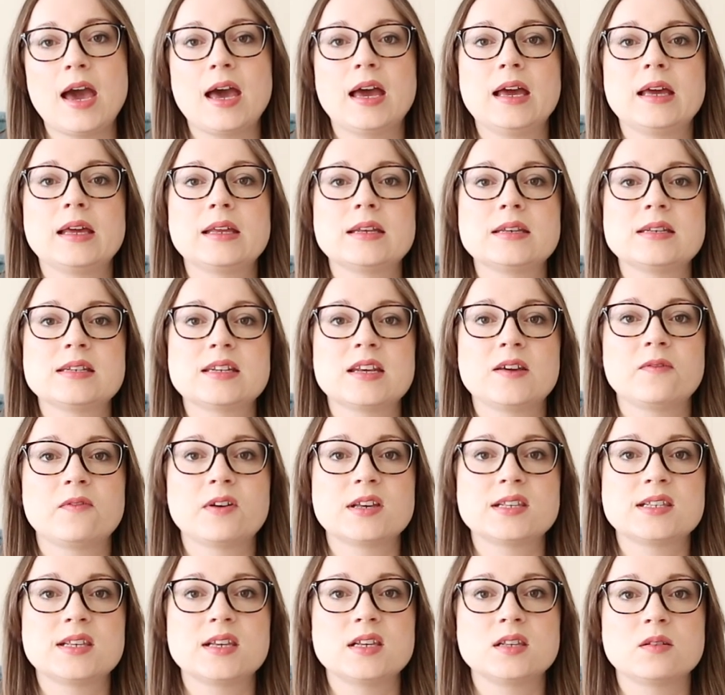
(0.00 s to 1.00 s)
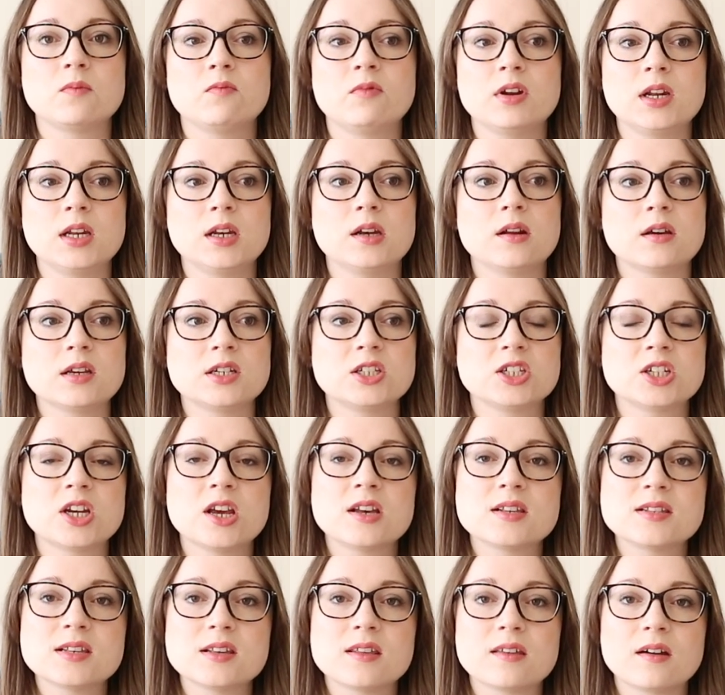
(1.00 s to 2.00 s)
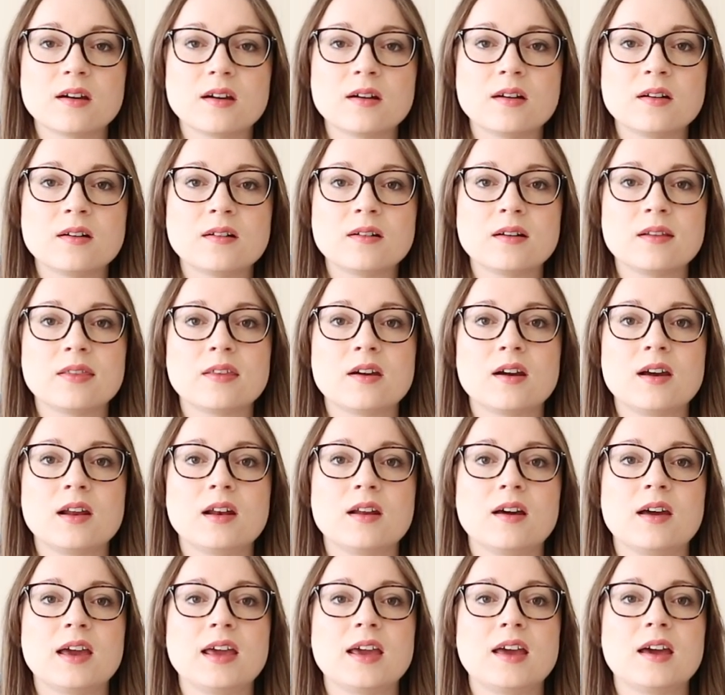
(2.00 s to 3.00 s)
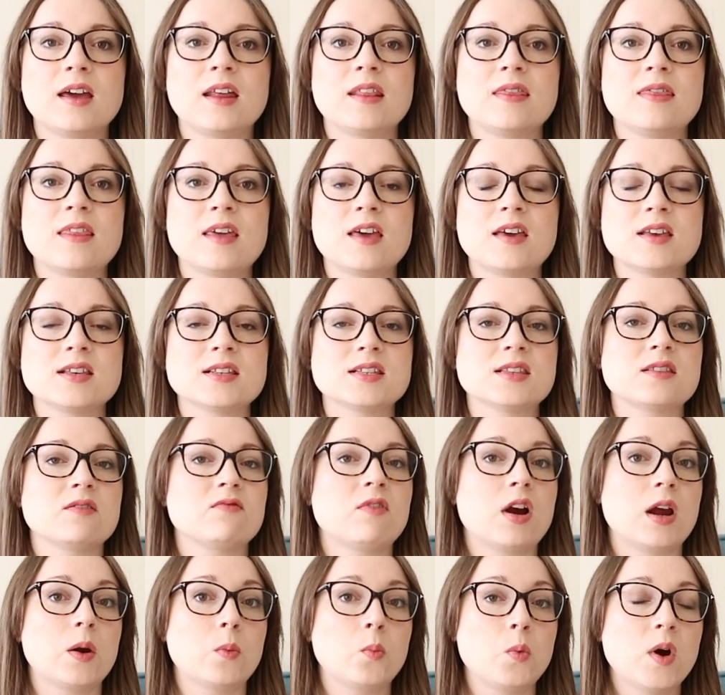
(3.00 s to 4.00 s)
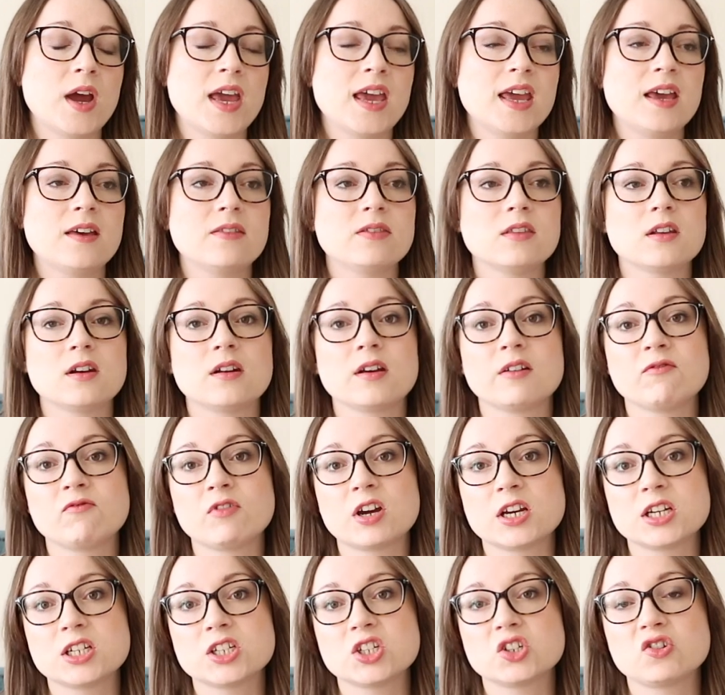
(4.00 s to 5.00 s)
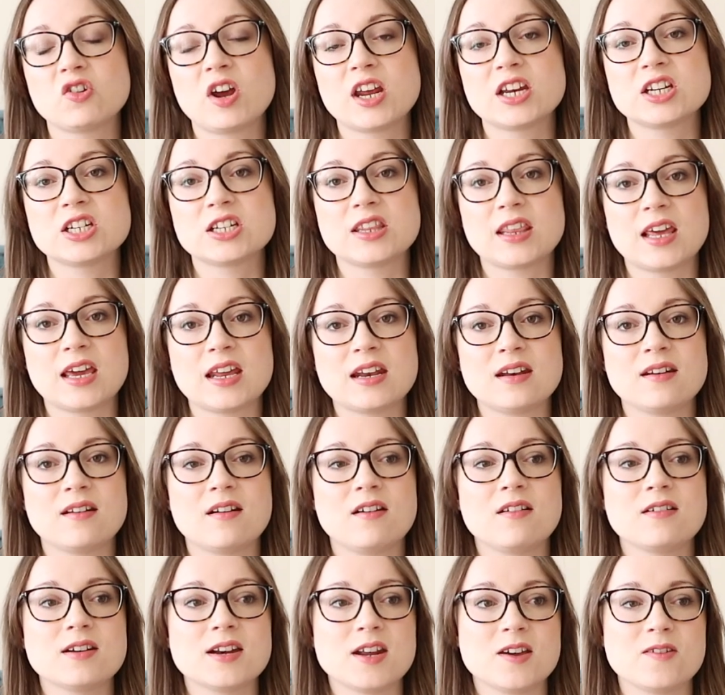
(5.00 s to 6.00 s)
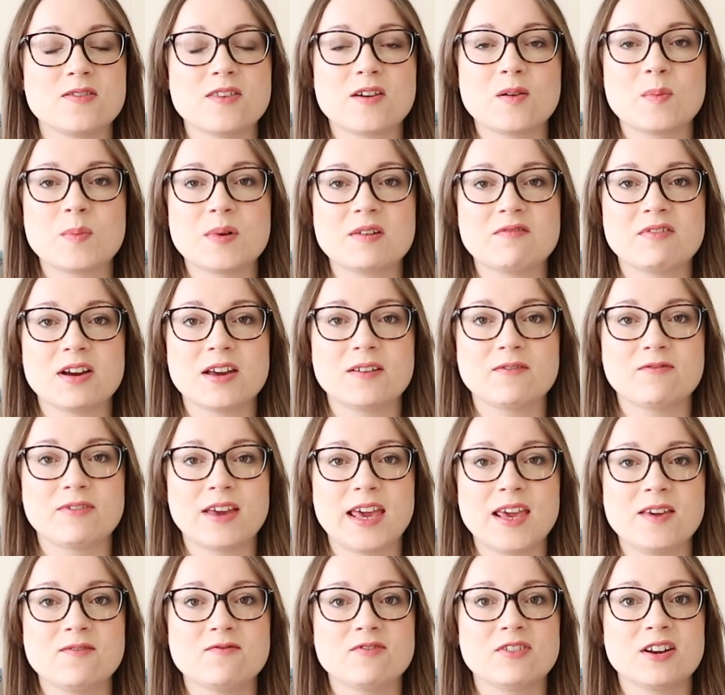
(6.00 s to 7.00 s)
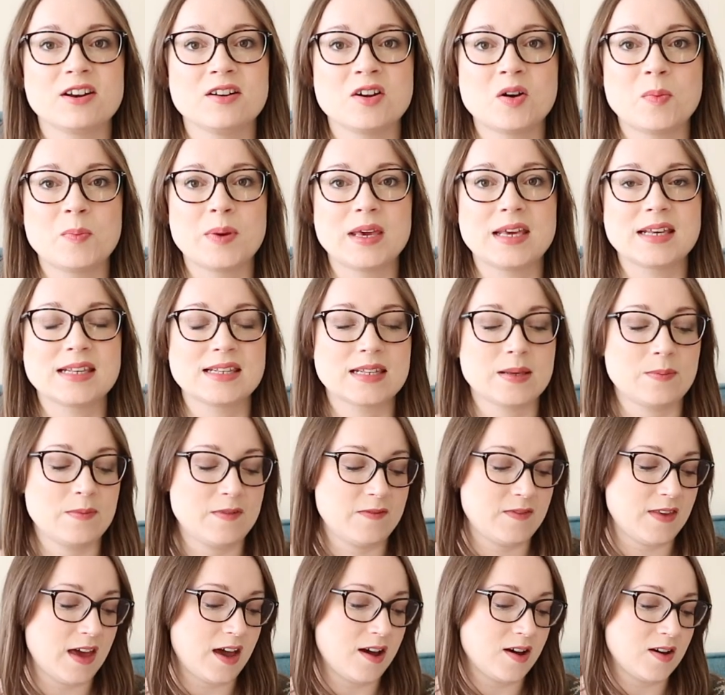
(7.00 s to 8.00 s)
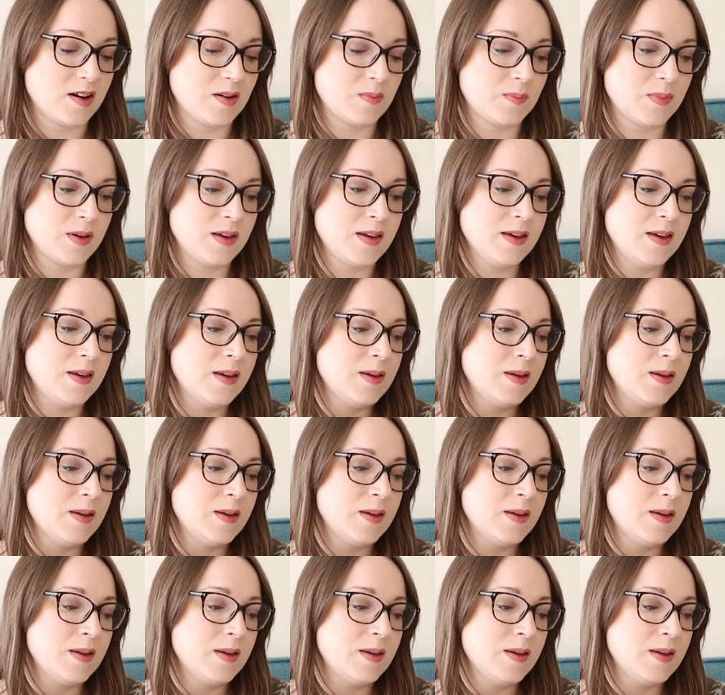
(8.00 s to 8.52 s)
And if I see some really nice jersey that I like, and that's the right weight and the right stretch, then I know they'll be right for Avery, and I'll pick some of that up.